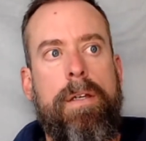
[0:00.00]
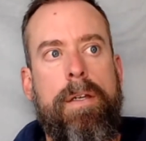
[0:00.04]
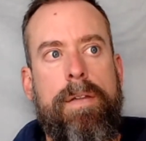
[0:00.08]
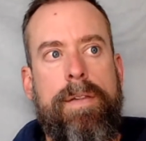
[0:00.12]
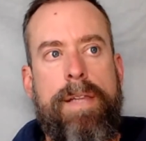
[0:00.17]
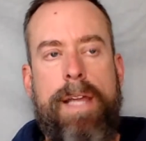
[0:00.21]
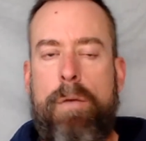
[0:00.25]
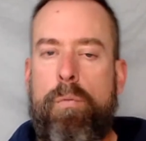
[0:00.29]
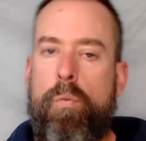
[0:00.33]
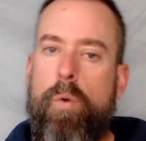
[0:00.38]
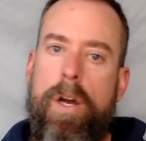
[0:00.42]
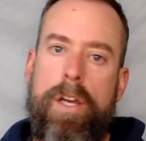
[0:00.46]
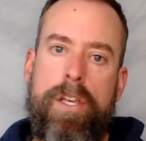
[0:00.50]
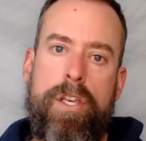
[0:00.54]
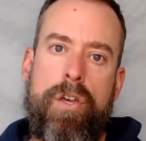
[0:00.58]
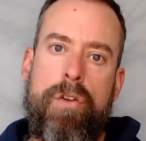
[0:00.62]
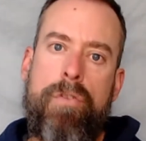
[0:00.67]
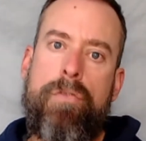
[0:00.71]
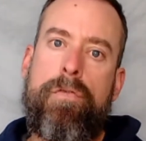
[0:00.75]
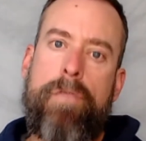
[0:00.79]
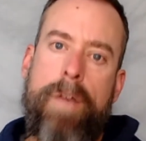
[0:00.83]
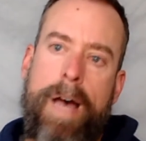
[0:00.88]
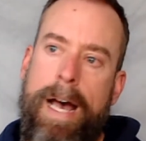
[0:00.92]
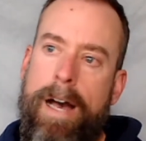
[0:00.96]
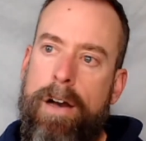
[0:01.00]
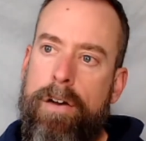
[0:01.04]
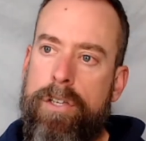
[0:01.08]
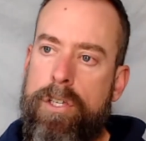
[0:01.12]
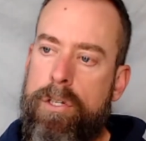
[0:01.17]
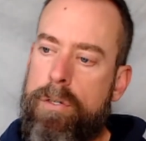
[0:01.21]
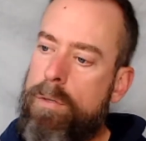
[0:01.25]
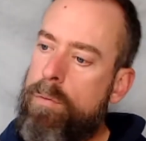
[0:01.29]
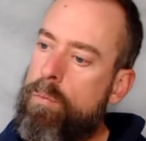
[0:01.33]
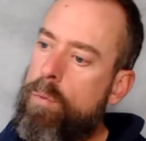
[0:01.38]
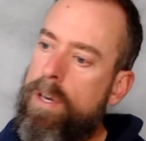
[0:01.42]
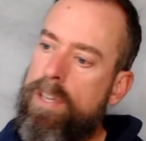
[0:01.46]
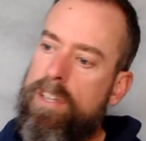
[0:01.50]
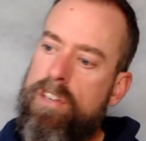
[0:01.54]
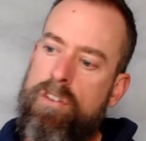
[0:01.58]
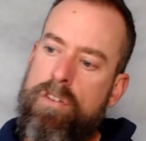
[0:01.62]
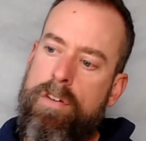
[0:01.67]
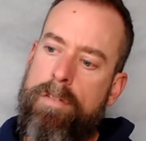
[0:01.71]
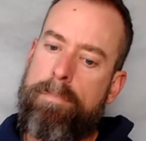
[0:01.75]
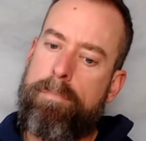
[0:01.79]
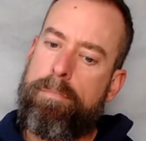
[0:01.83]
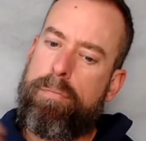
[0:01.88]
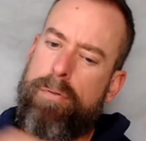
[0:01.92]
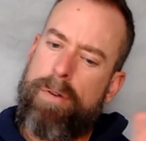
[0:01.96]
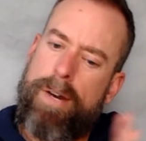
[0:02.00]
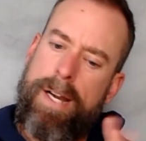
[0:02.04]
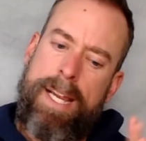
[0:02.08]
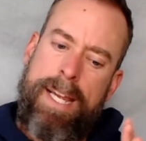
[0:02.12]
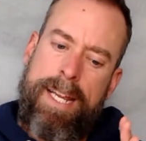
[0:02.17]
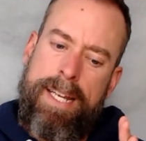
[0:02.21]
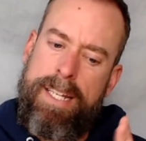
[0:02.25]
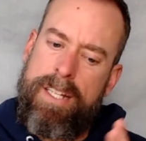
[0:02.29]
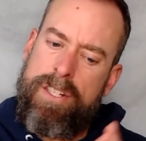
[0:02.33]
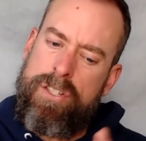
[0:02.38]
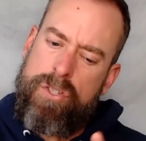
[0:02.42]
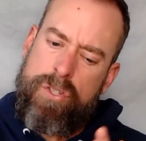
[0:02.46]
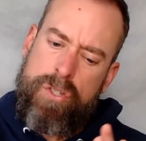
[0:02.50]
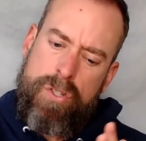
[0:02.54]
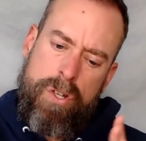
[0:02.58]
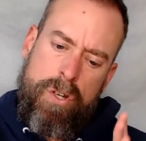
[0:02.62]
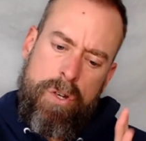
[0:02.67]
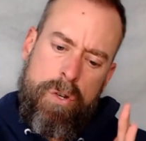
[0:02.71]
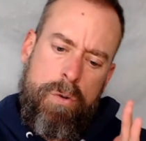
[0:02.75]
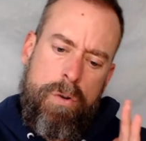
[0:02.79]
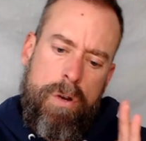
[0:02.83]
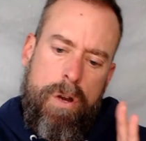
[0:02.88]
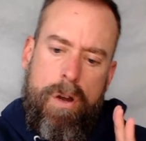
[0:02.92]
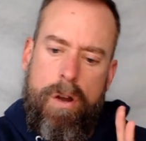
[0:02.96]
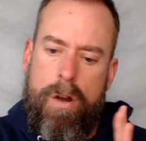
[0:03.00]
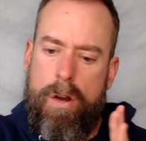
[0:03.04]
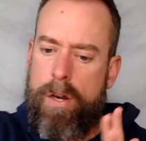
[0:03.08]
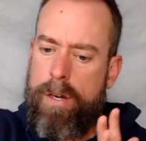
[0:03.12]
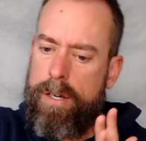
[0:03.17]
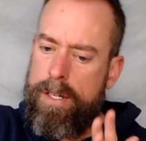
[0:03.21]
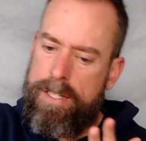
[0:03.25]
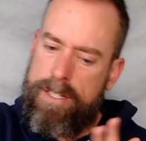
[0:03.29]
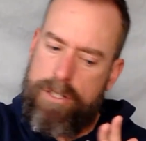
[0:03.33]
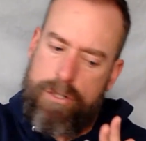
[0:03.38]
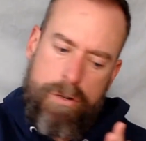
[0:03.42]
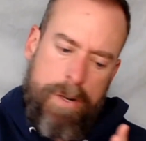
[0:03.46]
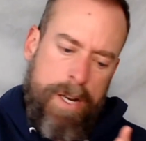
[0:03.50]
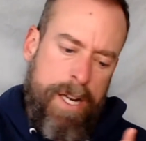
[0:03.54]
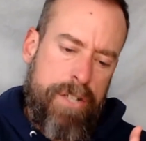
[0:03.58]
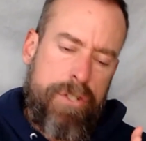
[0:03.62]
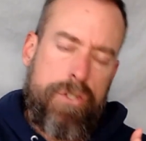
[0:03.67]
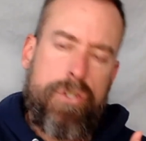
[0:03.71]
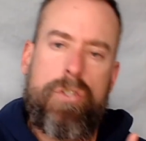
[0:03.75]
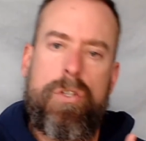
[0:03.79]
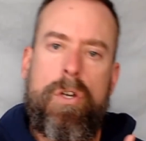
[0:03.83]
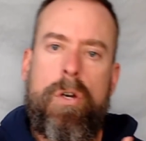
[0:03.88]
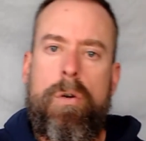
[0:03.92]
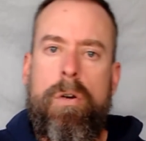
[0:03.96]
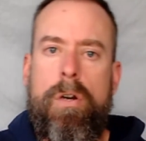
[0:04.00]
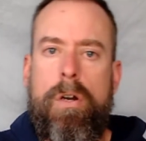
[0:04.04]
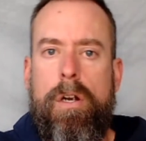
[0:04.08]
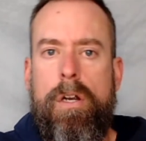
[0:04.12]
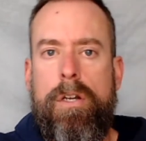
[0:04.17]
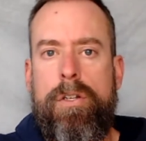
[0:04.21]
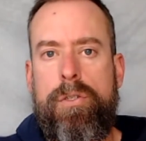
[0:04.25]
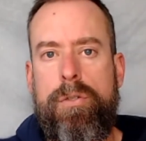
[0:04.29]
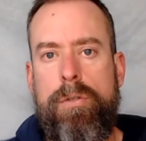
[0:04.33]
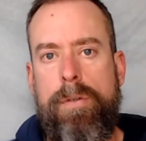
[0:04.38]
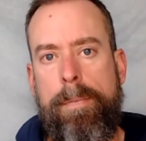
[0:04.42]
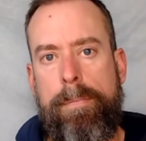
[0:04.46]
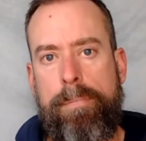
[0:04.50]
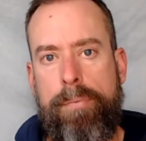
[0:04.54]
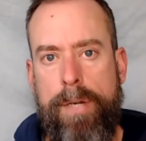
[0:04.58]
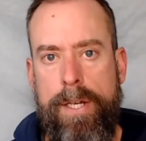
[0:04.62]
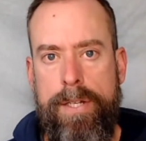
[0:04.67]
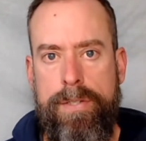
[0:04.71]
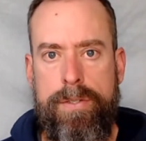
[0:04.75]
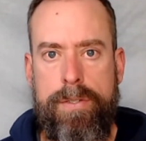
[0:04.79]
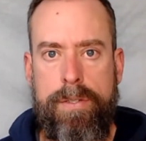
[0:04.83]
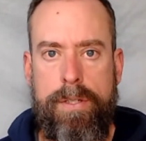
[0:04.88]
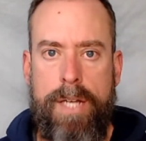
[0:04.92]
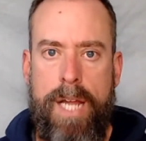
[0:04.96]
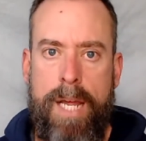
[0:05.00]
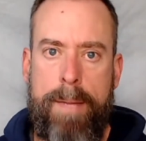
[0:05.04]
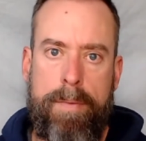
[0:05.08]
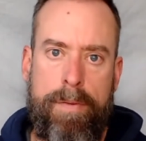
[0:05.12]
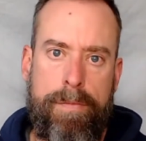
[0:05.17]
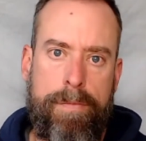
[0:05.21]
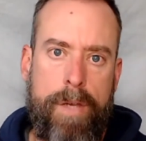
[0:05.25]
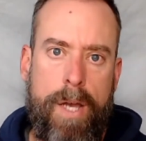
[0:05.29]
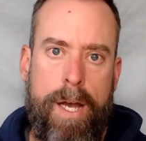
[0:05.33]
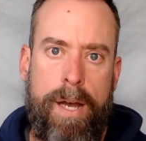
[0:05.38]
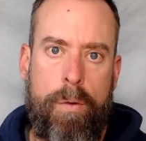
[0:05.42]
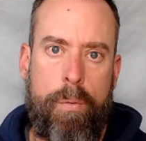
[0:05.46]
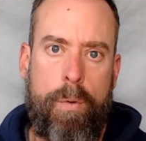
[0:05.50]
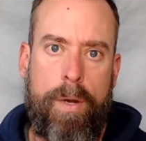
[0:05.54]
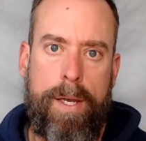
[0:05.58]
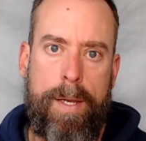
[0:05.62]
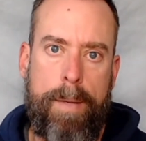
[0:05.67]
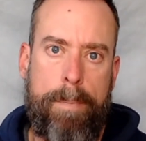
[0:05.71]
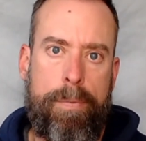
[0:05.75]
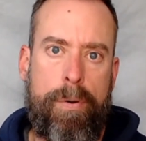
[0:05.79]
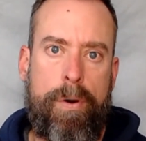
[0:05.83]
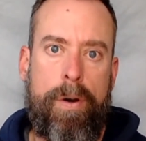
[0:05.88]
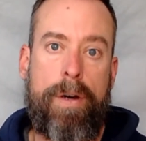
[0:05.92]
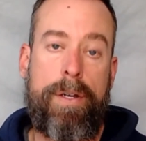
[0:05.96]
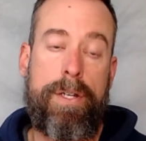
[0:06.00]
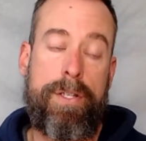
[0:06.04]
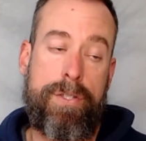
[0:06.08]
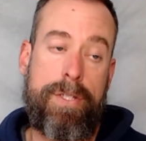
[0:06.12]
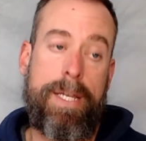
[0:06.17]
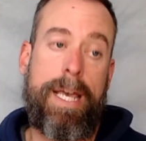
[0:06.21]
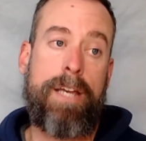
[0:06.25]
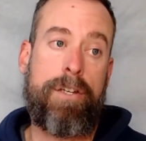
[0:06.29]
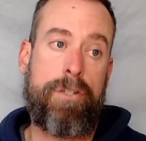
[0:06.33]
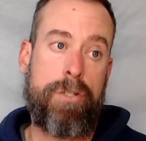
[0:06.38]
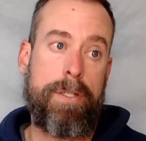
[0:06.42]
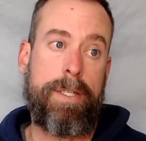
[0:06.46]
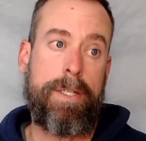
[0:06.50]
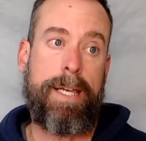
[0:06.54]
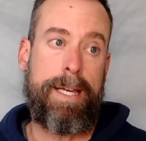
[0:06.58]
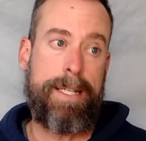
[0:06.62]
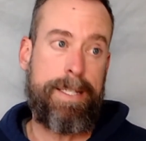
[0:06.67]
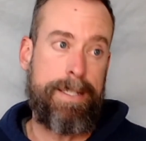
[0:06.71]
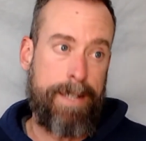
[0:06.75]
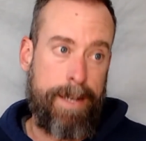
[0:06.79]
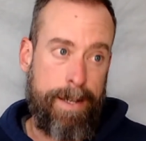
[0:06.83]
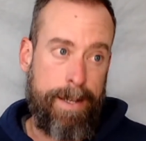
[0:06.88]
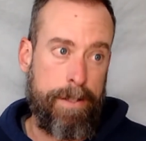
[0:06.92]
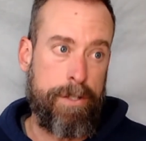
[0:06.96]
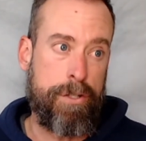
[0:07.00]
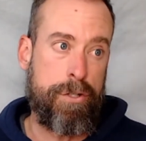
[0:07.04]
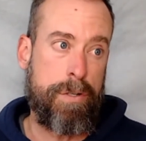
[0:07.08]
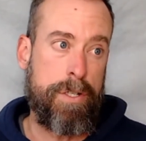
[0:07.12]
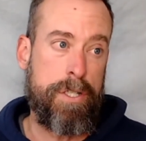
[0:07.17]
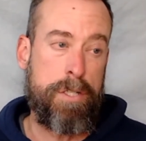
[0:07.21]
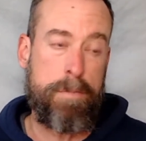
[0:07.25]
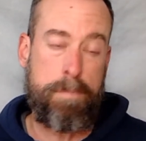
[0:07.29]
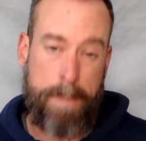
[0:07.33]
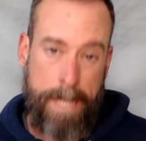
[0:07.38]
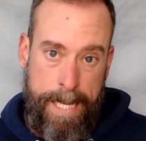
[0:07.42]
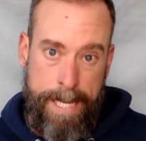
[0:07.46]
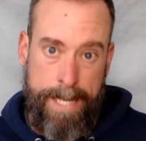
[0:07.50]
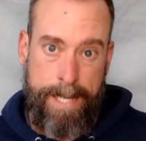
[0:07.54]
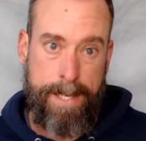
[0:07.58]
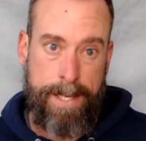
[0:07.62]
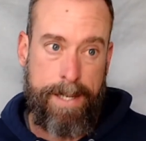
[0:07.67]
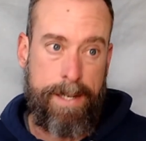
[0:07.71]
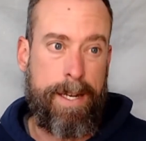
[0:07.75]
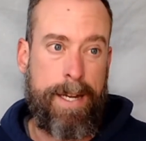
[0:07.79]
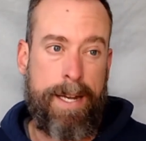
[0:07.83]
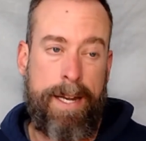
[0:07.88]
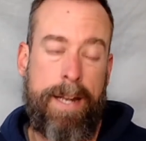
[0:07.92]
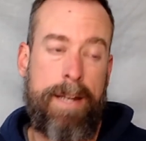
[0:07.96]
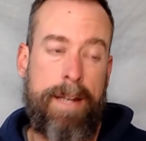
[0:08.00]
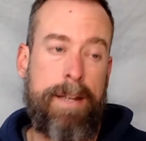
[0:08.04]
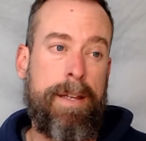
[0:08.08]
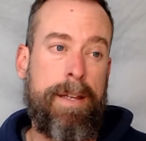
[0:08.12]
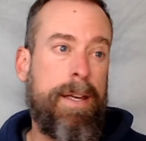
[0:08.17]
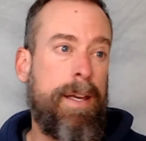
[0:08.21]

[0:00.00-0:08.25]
that what you value and what you have branded so hard and tried so hard to impress the name of Yahweh upon is actually idolatrous pagan uh,